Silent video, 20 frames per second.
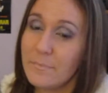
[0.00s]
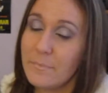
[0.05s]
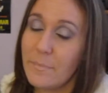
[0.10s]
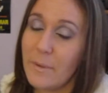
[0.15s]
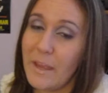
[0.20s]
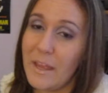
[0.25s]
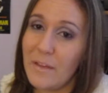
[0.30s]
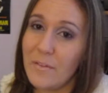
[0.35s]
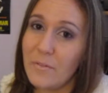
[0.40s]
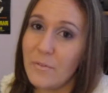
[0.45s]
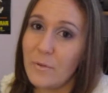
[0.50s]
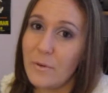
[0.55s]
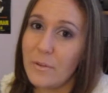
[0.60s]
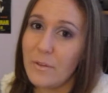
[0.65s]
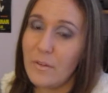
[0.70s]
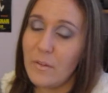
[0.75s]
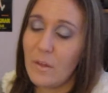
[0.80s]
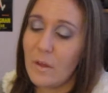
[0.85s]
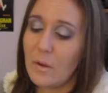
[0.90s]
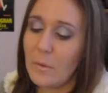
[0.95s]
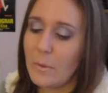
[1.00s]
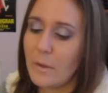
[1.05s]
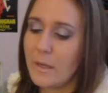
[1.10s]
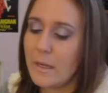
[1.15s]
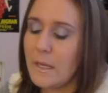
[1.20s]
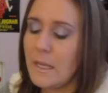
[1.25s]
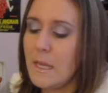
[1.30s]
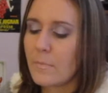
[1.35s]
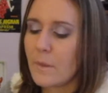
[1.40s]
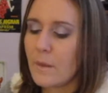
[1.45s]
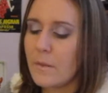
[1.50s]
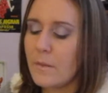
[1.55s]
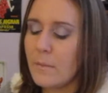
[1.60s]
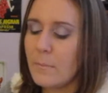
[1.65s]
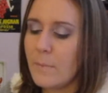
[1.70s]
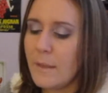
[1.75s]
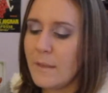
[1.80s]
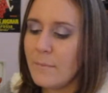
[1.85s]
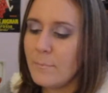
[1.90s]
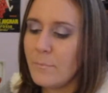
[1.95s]
paying for in the long run. The
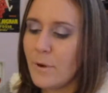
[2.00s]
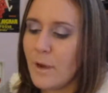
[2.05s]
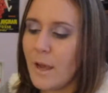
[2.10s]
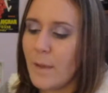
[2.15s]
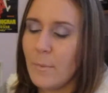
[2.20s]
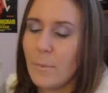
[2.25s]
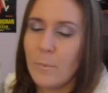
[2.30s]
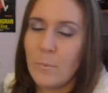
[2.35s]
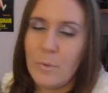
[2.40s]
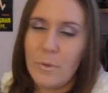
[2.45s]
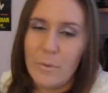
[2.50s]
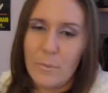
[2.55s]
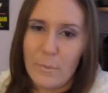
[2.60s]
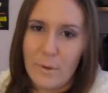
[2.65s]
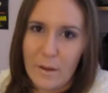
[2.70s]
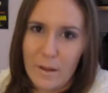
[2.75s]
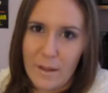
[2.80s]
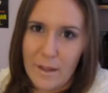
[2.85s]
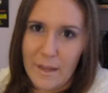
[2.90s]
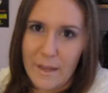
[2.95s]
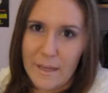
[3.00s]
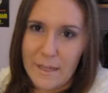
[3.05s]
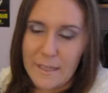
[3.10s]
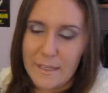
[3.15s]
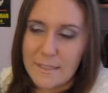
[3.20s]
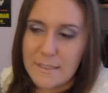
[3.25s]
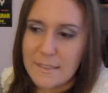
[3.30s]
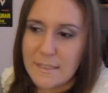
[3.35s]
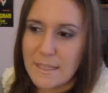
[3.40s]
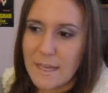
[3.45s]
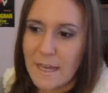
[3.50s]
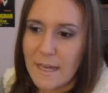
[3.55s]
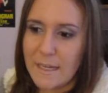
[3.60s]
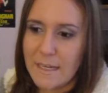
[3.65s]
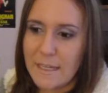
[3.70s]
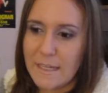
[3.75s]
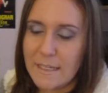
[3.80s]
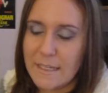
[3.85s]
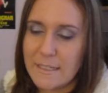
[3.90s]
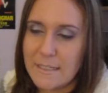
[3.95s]
main problem with rawhide is that
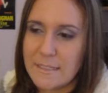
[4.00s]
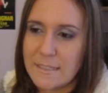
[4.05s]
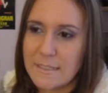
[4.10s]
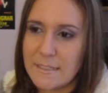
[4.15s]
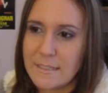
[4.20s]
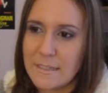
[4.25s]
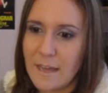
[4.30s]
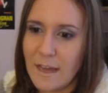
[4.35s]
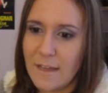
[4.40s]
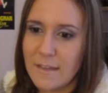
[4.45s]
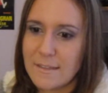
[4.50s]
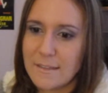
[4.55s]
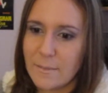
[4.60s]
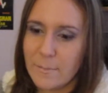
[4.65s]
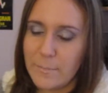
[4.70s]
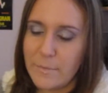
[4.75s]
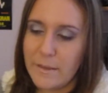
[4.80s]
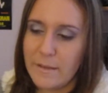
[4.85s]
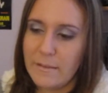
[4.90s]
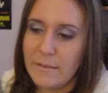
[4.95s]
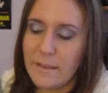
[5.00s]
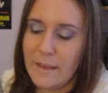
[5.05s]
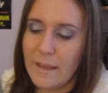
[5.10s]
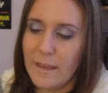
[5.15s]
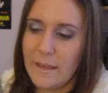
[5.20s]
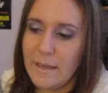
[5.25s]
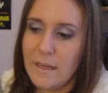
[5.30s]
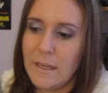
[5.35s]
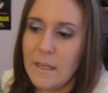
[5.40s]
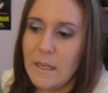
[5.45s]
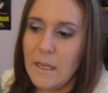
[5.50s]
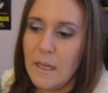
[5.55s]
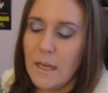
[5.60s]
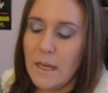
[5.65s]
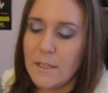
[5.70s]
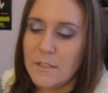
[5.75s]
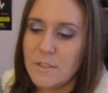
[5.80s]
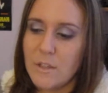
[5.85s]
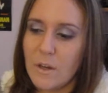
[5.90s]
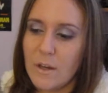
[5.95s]
it is not something that
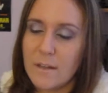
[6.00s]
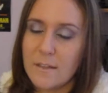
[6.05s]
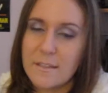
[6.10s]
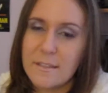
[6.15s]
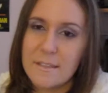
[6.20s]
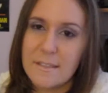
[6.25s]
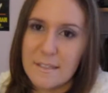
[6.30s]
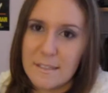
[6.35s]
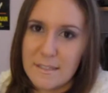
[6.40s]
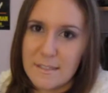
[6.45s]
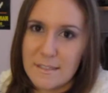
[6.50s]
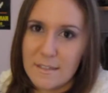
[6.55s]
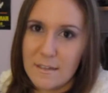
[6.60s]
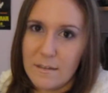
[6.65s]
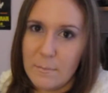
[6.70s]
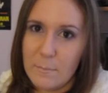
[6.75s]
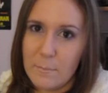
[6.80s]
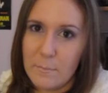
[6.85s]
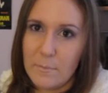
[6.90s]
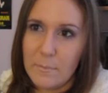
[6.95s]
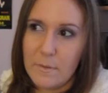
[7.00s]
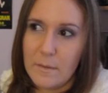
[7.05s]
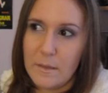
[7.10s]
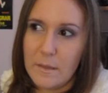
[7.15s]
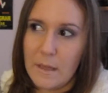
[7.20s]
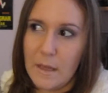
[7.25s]
a dog's system